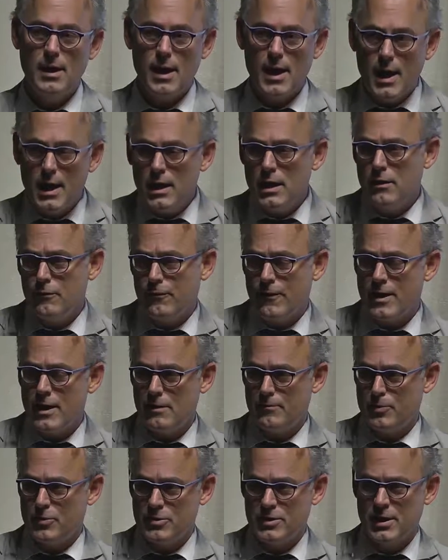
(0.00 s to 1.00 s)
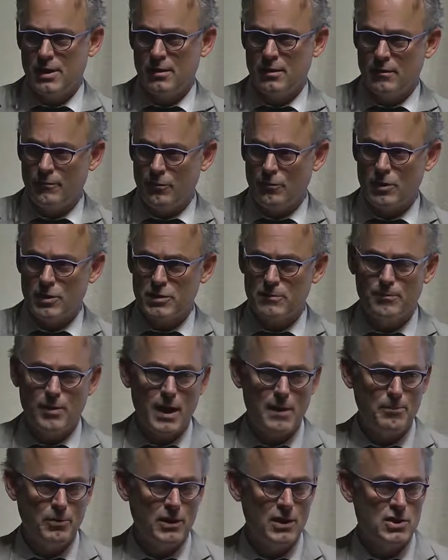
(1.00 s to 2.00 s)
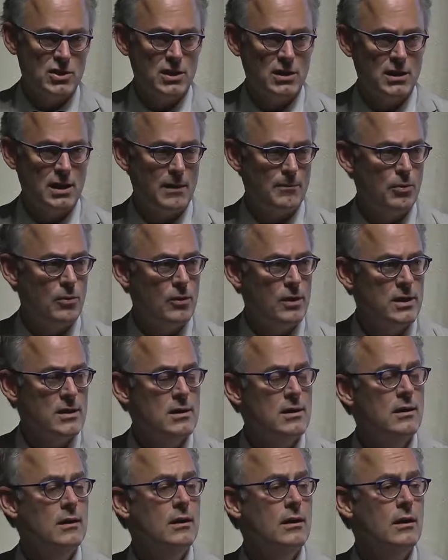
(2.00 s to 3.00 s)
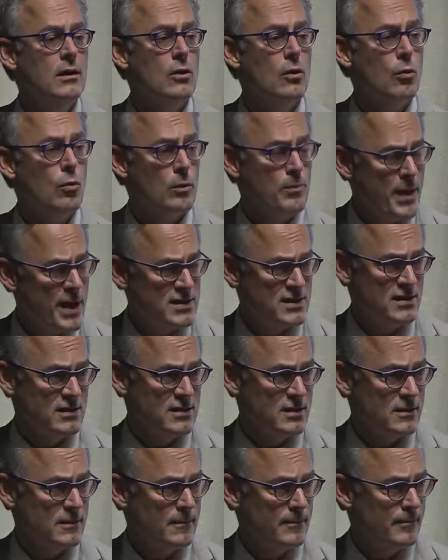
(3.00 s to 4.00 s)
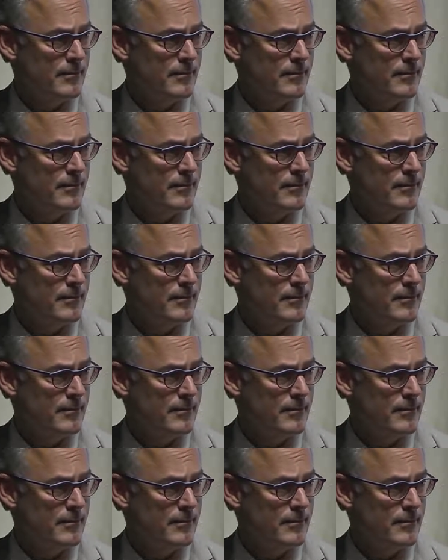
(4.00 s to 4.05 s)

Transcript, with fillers: 85% of the Russian population at that point were peasants